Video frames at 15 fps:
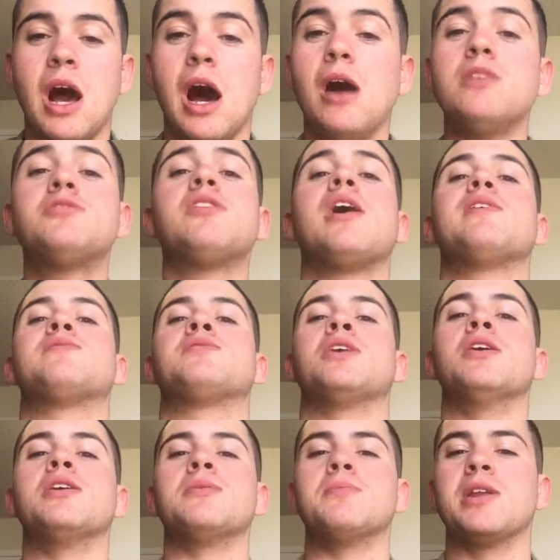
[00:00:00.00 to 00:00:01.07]
I'll drive
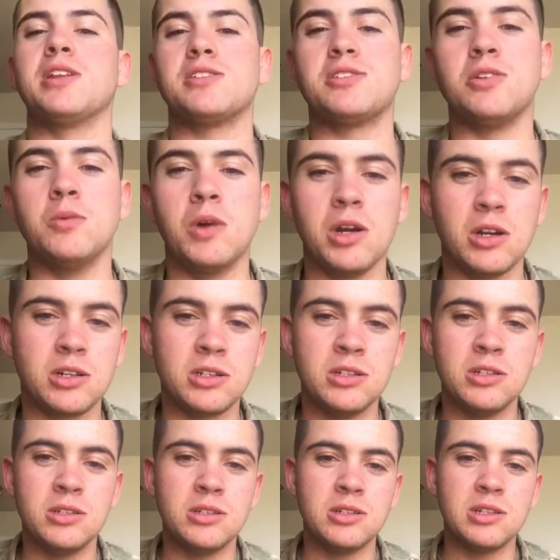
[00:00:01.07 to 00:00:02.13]
30 minutes to work
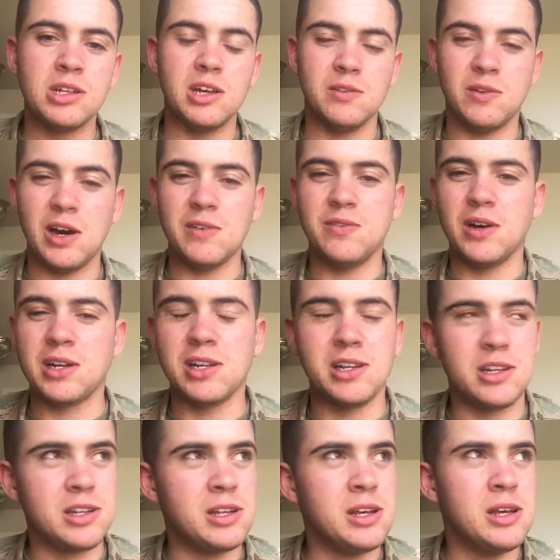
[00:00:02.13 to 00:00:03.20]
if I
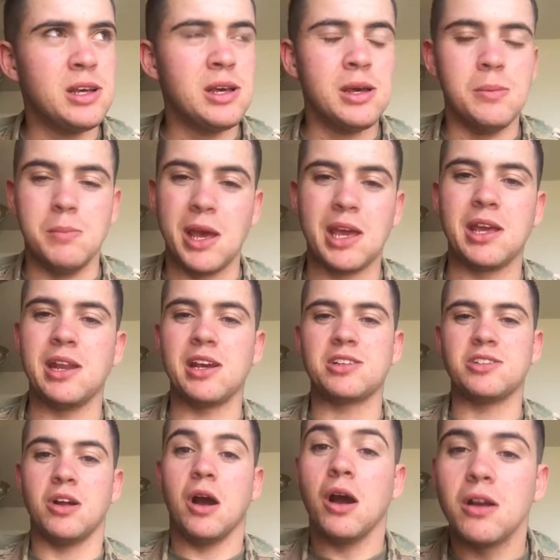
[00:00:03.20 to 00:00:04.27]
fucking make an
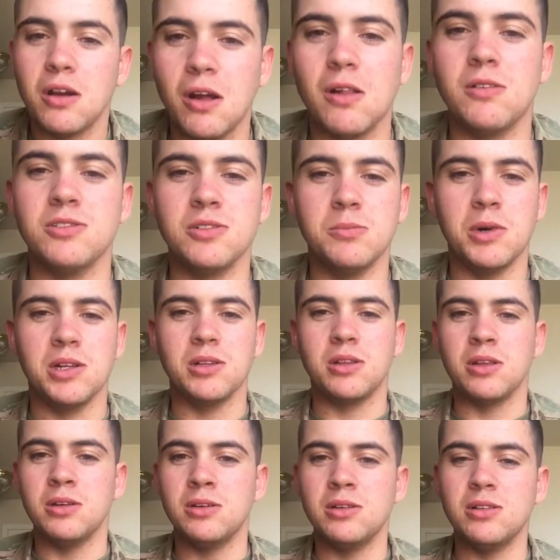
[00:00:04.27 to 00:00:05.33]
extra $100 a
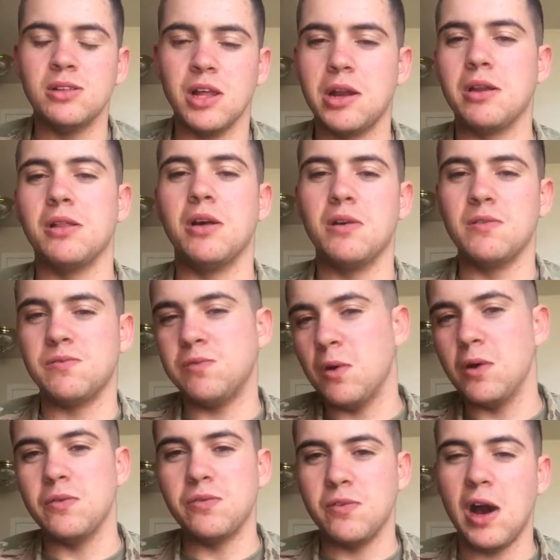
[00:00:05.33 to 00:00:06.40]
month, let alone $400
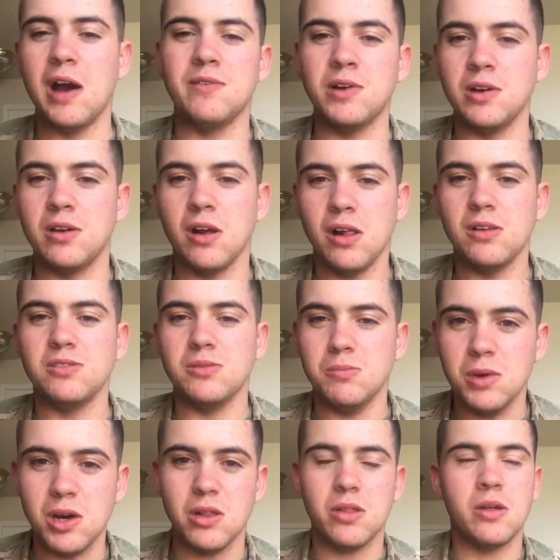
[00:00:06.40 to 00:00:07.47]
or $500 a
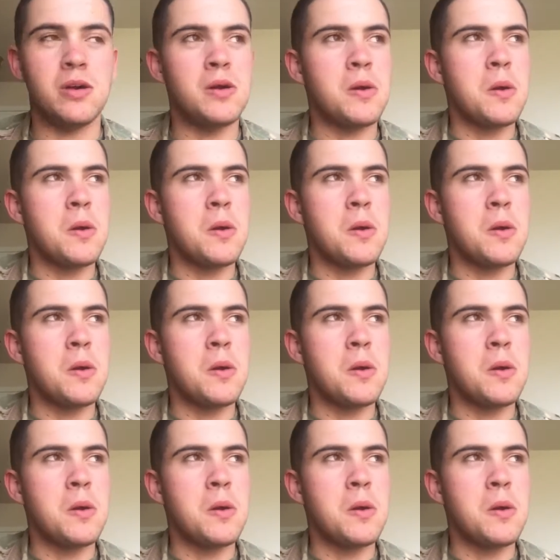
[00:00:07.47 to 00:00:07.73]
month.